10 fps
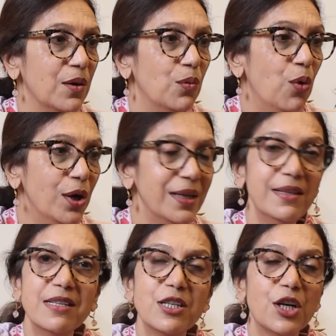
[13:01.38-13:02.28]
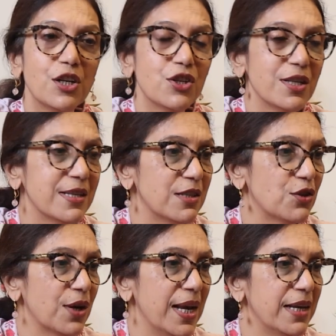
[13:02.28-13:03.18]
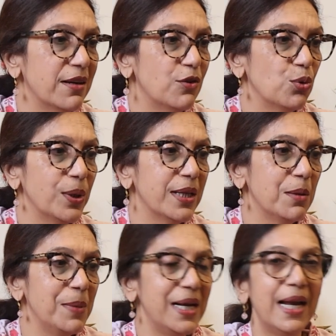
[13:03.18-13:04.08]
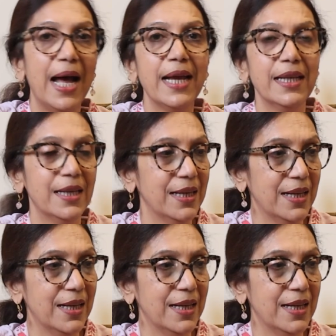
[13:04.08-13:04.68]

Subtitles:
What are the structures it's related to in the midline?